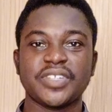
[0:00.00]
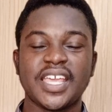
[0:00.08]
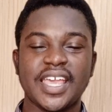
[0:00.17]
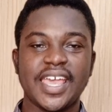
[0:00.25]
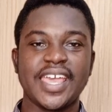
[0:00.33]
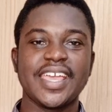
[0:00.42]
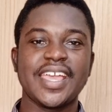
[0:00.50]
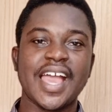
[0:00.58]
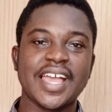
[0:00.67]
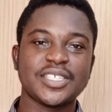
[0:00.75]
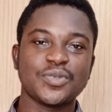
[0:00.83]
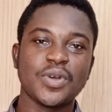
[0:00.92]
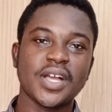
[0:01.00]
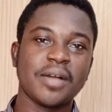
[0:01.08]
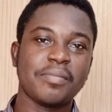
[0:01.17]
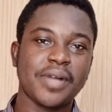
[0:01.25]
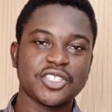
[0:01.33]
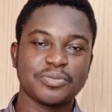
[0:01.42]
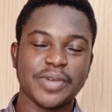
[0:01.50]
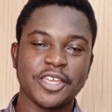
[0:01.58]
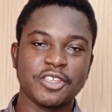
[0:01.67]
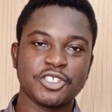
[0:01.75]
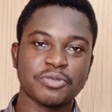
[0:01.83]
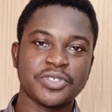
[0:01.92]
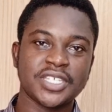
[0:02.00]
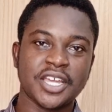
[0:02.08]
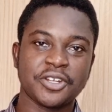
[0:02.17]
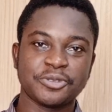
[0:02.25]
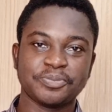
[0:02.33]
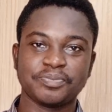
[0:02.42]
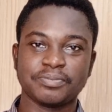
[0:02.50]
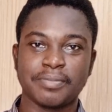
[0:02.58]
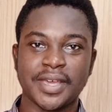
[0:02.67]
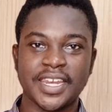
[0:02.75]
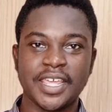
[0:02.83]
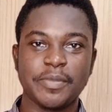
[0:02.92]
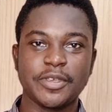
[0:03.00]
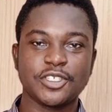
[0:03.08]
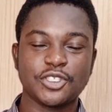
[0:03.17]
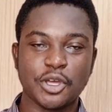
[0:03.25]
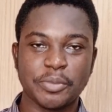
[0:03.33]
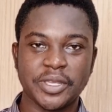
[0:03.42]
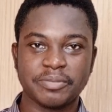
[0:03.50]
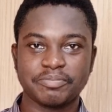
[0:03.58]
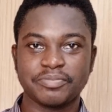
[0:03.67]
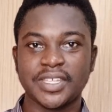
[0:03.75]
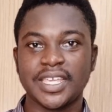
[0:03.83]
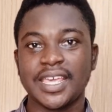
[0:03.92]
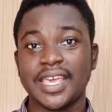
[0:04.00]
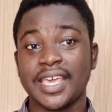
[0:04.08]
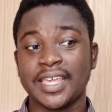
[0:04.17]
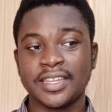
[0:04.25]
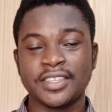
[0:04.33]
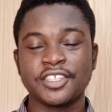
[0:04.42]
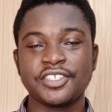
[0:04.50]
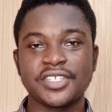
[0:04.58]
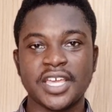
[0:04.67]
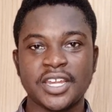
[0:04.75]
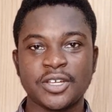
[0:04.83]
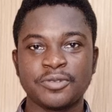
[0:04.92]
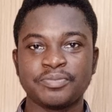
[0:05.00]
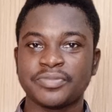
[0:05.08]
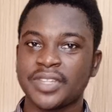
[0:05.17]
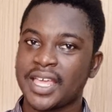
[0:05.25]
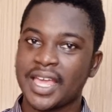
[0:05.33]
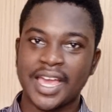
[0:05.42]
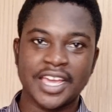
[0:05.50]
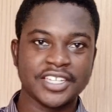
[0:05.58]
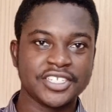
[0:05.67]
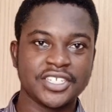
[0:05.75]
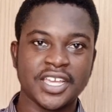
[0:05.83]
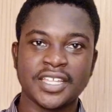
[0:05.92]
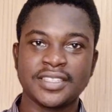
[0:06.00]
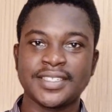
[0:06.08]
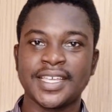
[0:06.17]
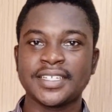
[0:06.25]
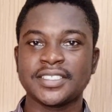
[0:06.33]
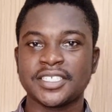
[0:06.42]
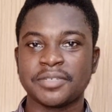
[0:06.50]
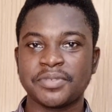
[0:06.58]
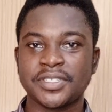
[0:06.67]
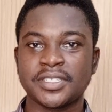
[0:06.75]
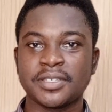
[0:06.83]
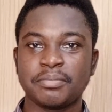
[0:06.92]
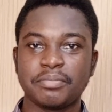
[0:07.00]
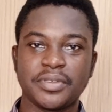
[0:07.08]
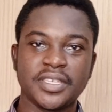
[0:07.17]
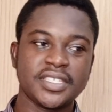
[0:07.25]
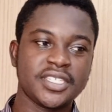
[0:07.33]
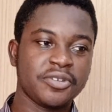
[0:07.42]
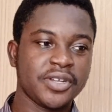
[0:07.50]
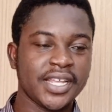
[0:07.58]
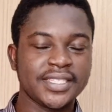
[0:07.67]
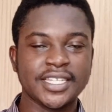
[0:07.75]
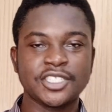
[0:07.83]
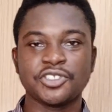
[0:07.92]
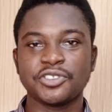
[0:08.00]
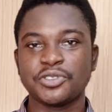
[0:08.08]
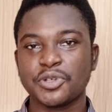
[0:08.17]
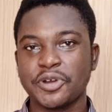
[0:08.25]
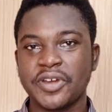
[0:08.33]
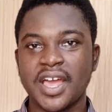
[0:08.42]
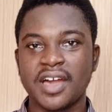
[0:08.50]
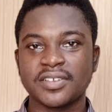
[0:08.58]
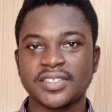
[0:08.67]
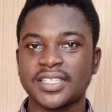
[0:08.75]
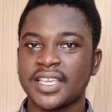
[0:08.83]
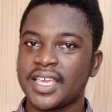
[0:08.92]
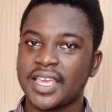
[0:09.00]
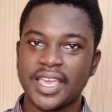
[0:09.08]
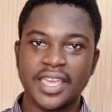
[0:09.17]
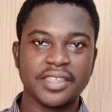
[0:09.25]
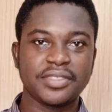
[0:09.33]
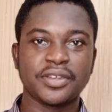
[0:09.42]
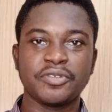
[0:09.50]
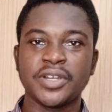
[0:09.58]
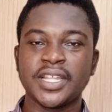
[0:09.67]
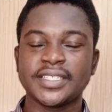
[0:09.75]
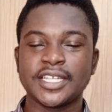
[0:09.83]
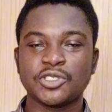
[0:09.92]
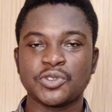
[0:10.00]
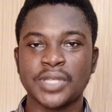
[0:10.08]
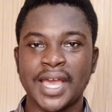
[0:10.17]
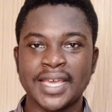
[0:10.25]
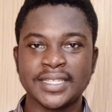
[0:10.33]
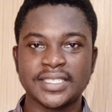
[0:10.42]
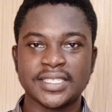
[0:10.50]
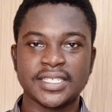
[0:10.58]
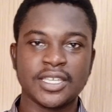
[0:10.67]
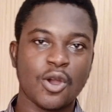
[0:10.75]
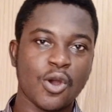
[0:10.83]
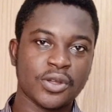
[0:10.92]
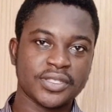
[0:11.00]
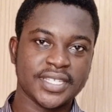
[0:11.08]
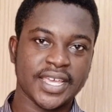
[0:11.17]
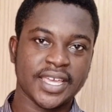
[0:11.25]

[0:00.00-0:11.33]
Hey guys, welcome back to my YouTube channel. My name is Domi, and in this channel, I share tech tips, PC related tutorials, anything related to IT or tech.